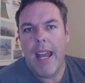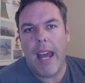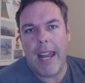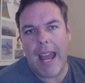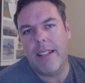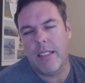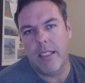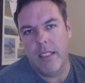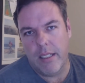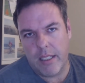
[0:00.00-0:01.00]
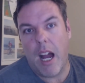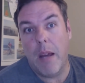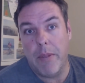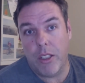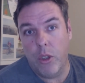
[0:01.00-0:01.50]
and at the
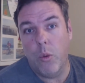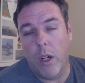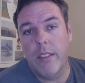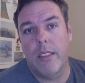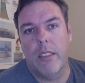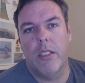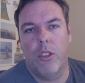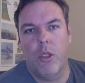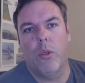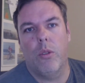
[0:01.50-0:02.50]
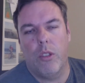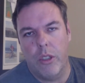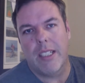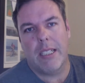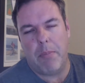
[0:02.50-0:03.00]
time that you want it to
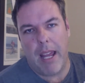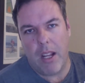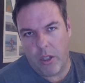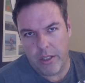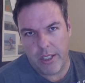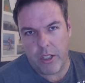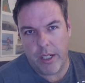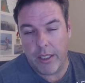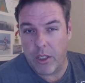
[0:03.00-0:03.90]
display on the screen.